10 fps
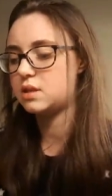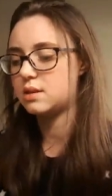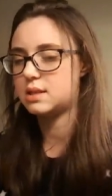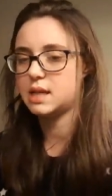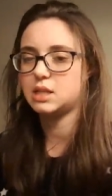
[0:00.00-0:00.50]
to do
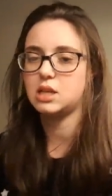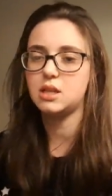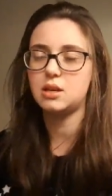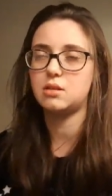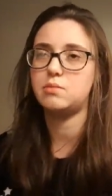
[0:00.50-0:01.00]
the searchy
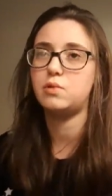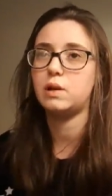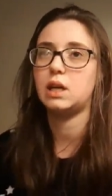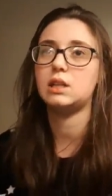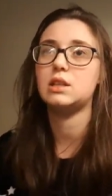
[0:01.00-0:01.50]
thing in the
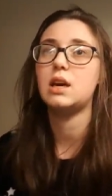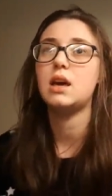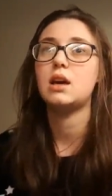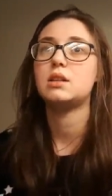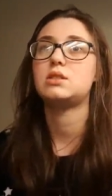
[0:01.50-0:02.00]
morning
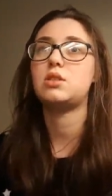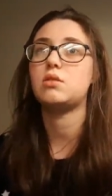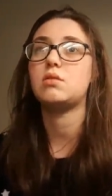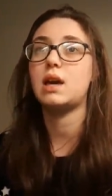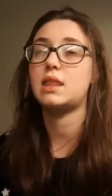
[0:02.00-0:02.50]

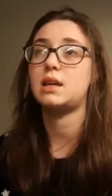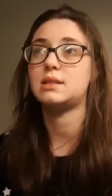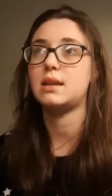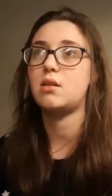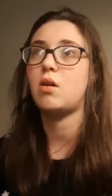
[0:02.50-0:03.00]
to get that
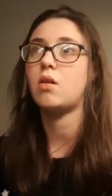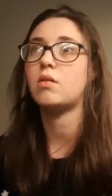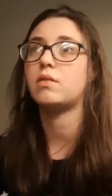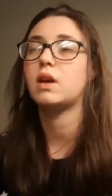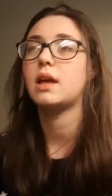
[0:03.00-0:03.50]
sent
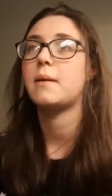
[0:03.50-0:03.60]
off